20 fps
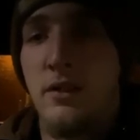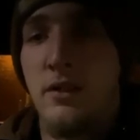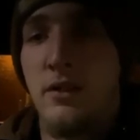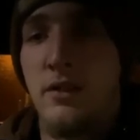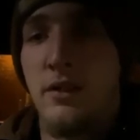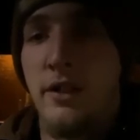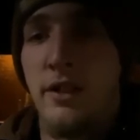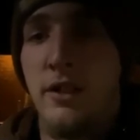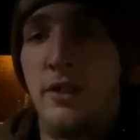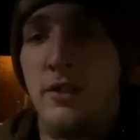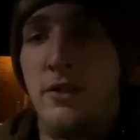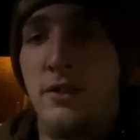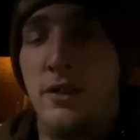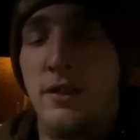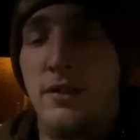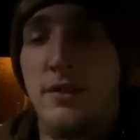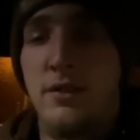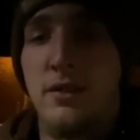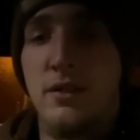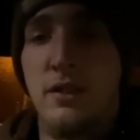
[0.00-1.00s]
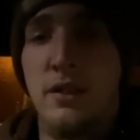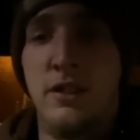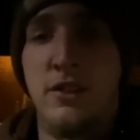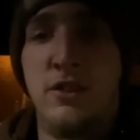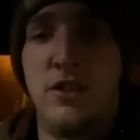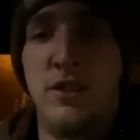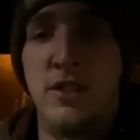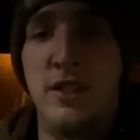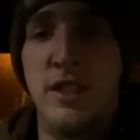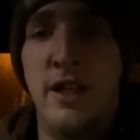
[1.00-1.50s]
you know, it's
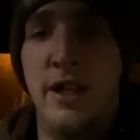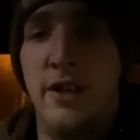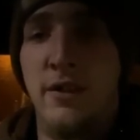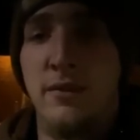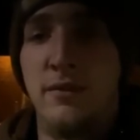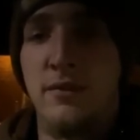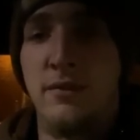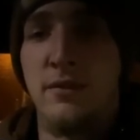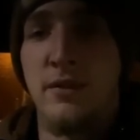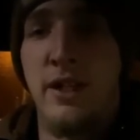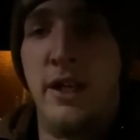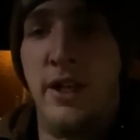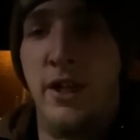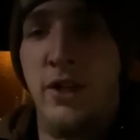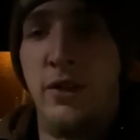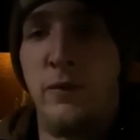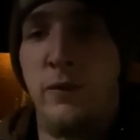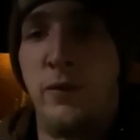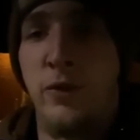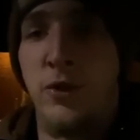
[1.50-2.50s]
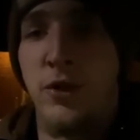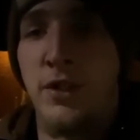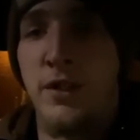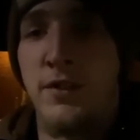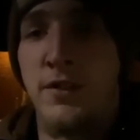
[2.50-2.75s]
just not good for it.